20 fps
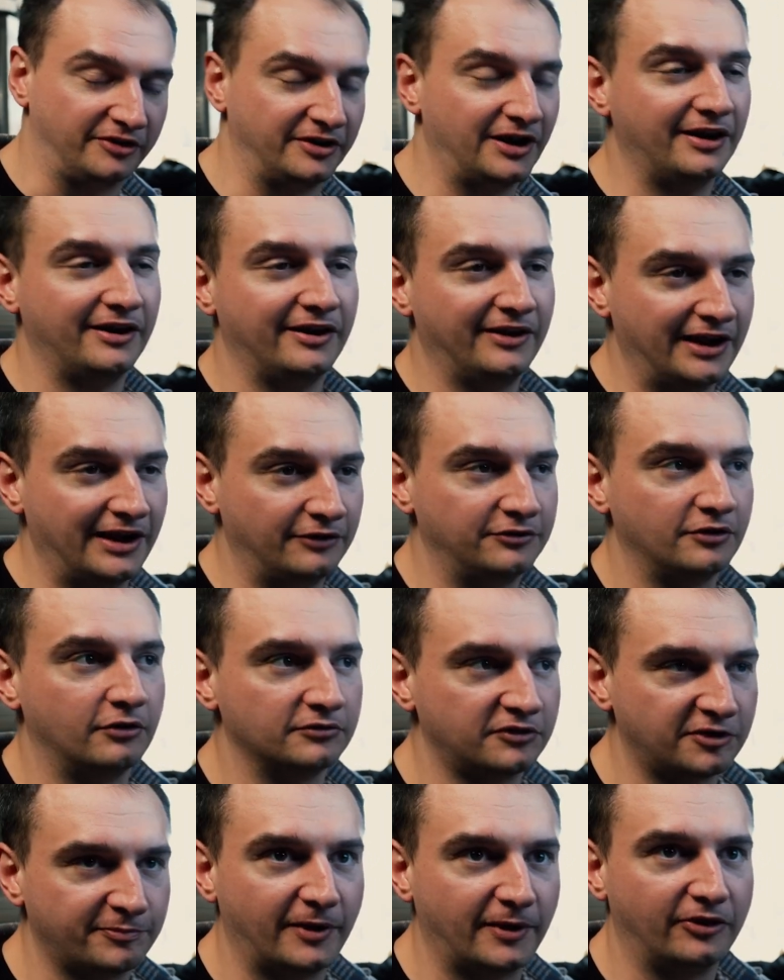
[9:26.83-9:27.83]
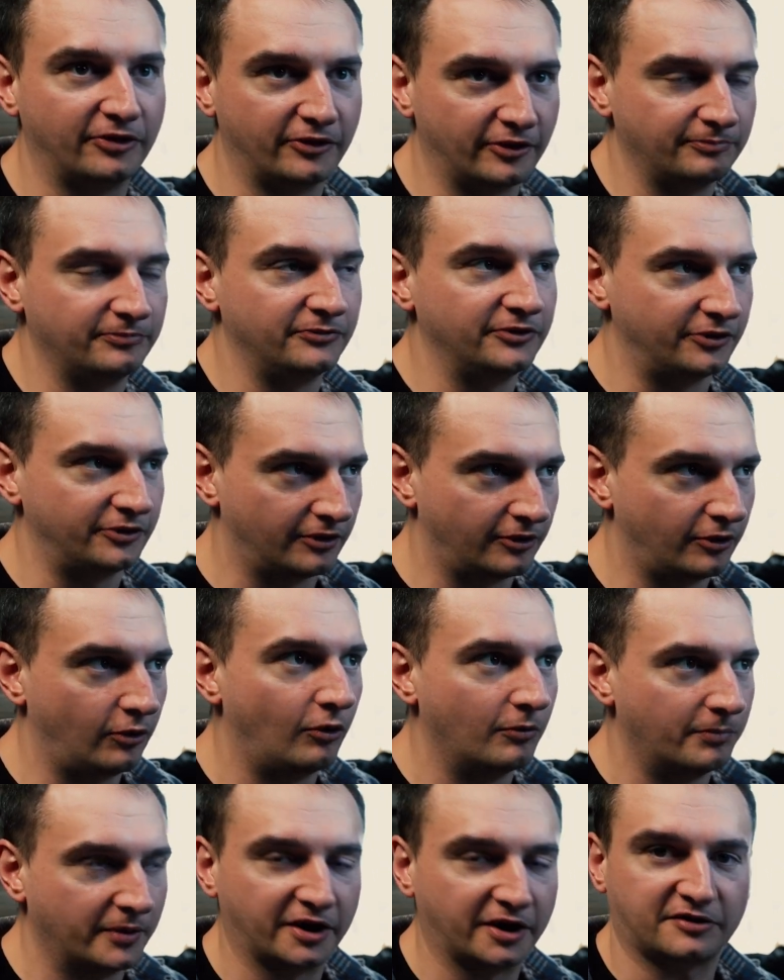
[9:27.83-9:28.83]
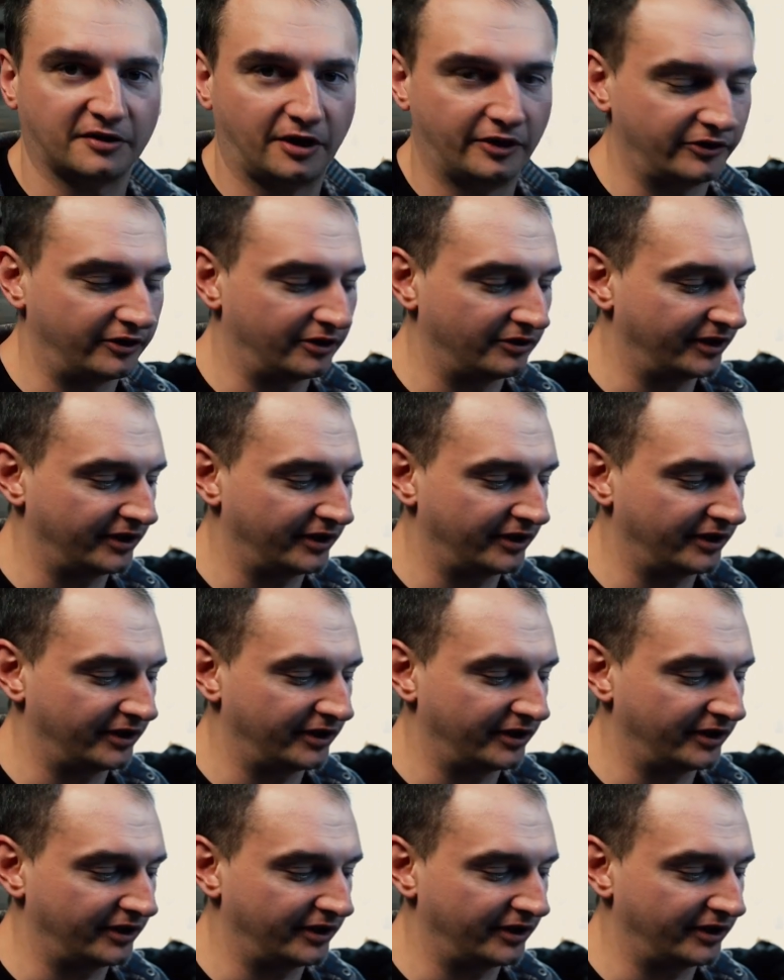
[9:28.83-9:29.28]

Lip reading: Now don't spend the whole mix on there.